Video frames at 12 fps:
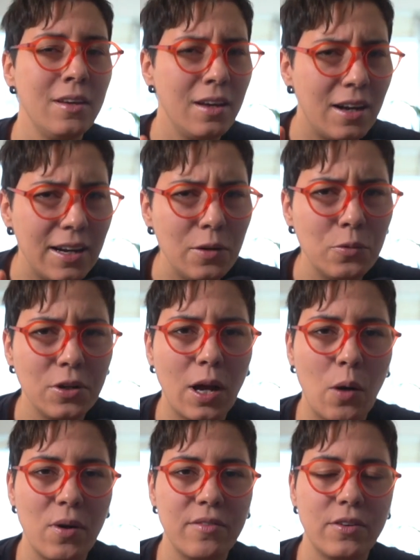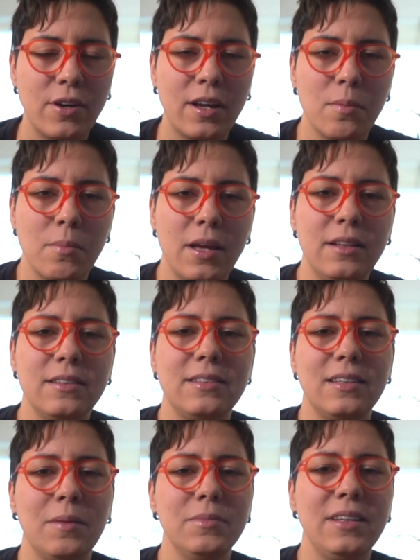I would, however, recommend
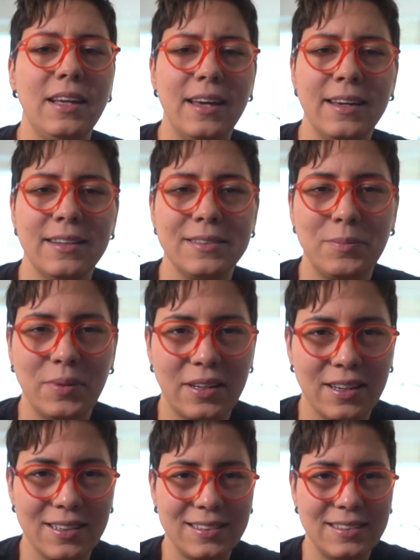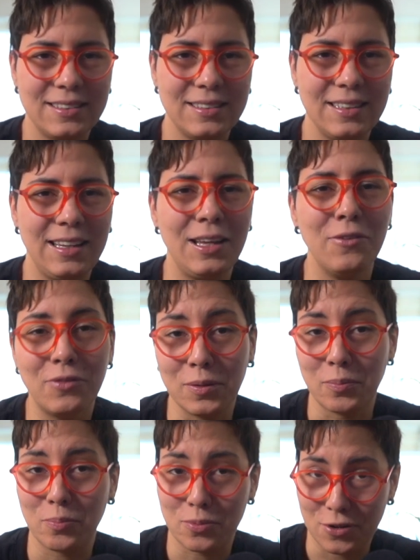something else because if a
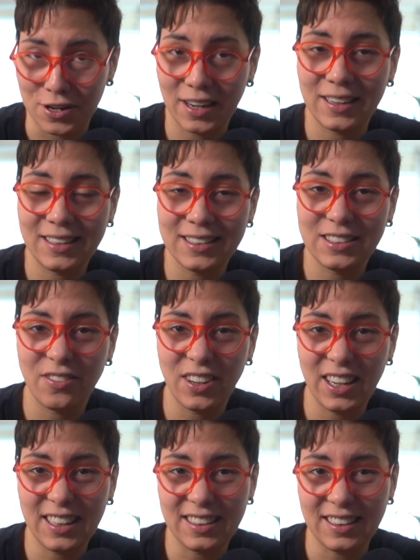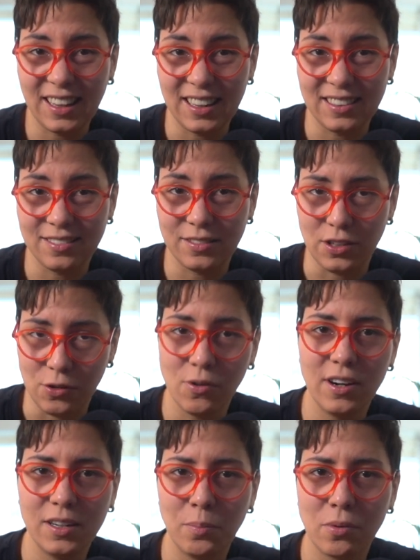product is free, then you
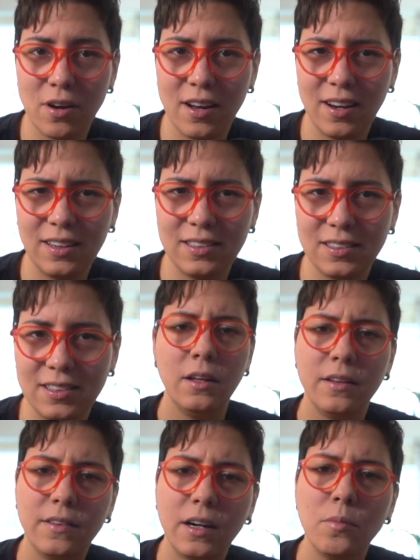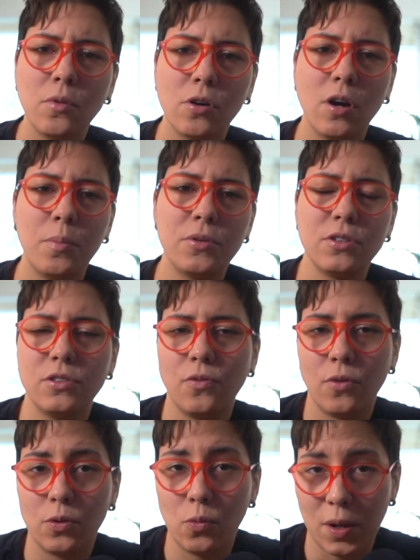are the product. There are more options
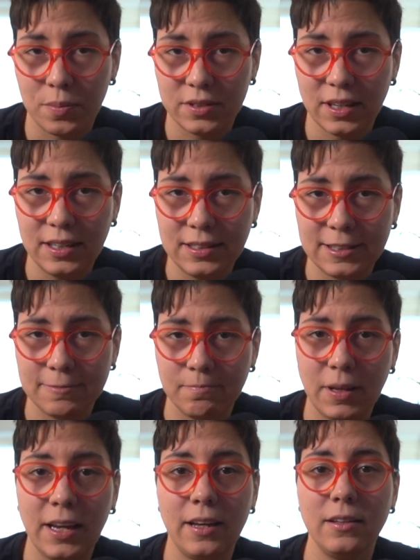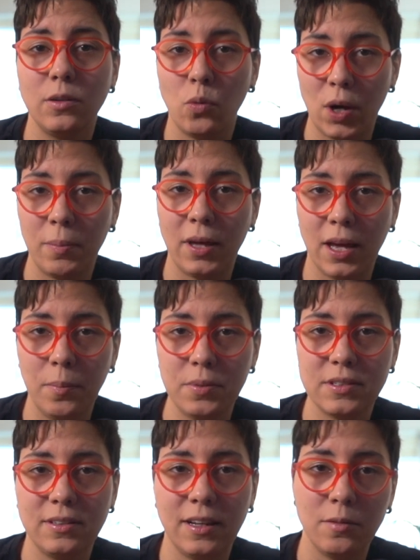for websites and web
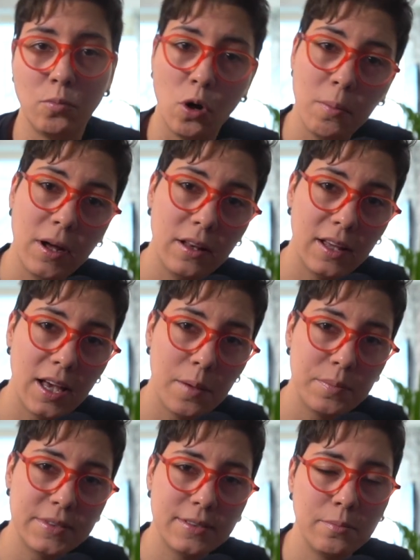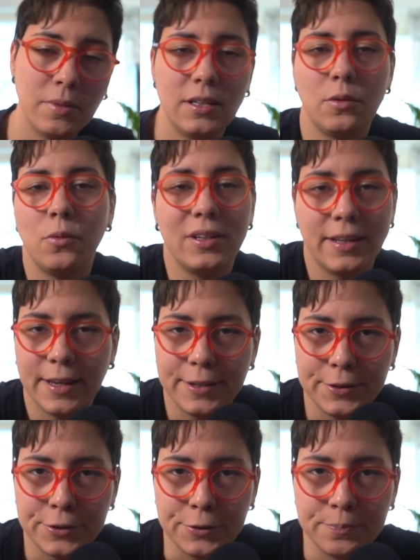apps than mobile apps, but what can
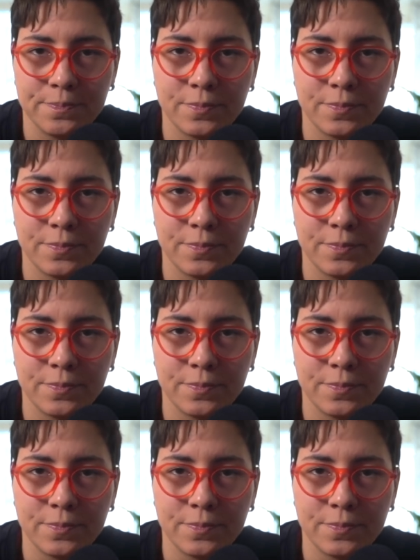you do?